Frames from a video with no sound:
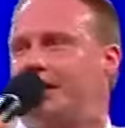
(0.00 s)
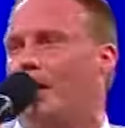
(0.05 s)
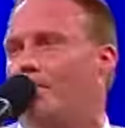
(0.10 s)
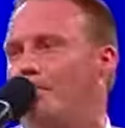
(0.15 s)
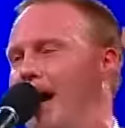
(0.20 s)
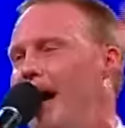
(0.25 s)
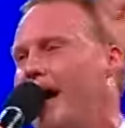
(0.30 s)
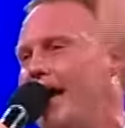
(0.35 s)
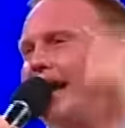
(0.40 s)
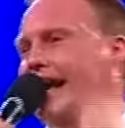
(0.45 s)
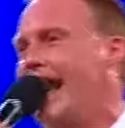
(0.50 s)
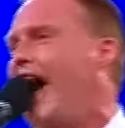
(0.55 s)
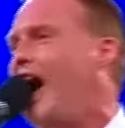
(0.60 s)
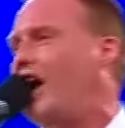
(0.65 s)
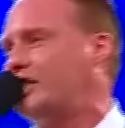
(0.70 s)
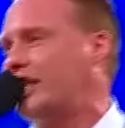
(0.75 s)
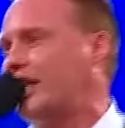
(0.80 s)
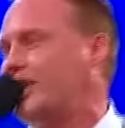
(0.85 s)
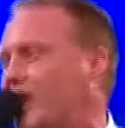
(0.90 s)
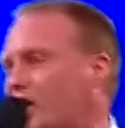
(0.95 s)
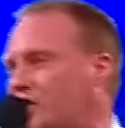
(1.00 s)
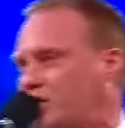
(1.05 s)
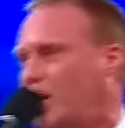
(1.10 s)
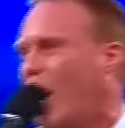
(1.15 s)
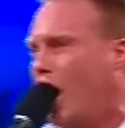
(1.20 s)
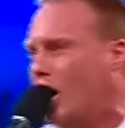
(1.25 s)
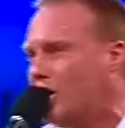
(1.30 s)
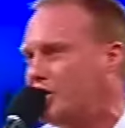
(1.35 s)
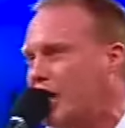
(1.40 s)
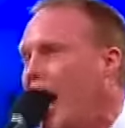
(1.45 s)
some millionaires in your
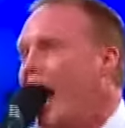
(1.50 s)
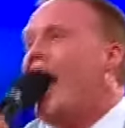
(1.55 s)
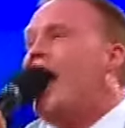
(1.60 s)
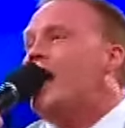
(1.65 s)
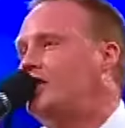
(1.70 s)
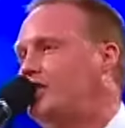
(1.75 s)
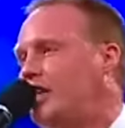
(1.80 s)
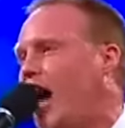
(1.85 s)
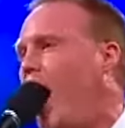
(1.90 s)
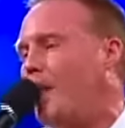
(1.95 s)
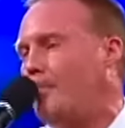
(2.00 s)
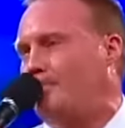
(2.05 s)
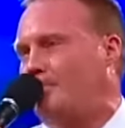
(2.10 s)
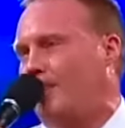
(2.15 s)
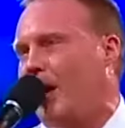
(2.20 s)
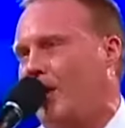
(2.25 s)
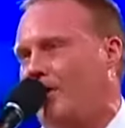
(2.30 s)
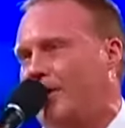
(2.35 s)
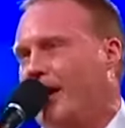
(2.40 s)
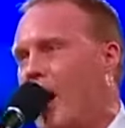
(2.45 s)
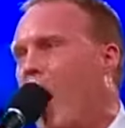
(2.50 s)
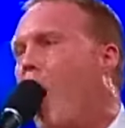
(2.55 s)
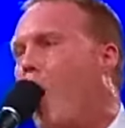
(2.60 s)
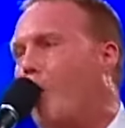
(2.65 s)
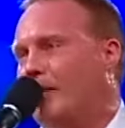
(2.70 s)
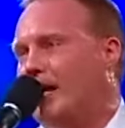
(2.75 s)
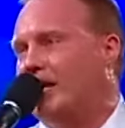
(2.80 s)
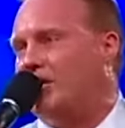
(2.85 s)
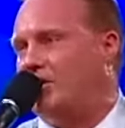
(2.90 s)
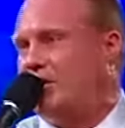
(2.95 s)
church? Start building
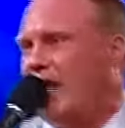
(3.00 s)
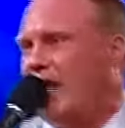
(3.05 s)
homeless